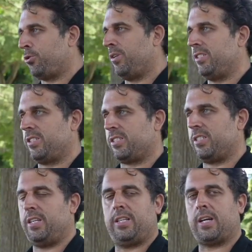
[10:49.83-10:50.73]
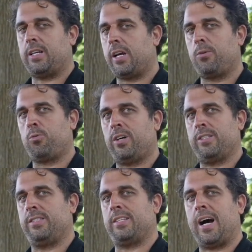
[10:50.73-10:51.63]
2016
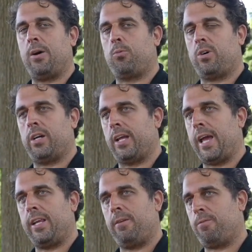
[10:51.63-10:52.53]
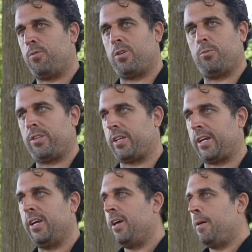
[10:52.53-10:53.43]
991.1, any form with
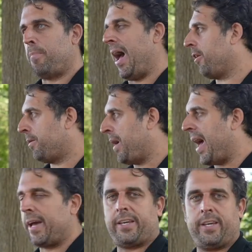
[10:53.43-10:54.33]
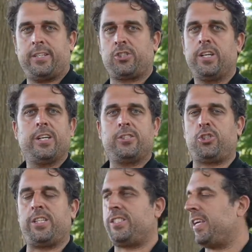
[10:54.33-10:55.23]
like power package. Like the
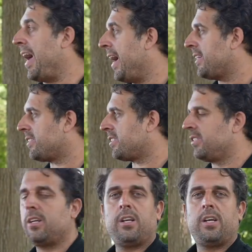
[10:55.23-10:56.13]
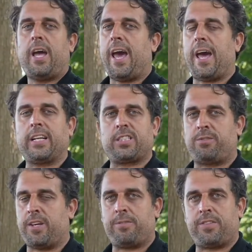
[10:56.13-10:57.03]
GTS, the 15 or the
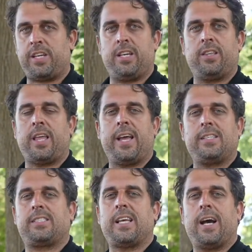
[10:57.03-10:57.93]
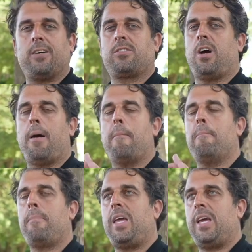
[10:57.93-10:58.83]
16. X50, they sound
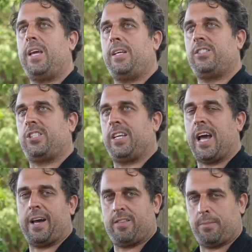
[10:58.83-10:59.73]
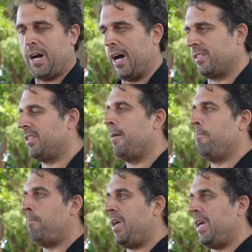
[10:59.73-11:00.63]
amazing out of the box.
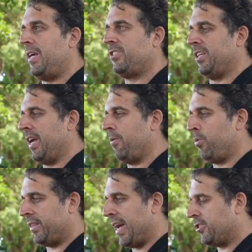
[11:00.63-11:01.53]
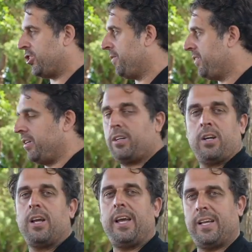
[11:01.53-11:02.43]
Amazing. And with that shifter,
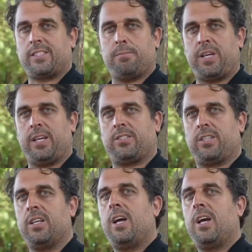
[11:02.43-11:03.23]
it's amazing.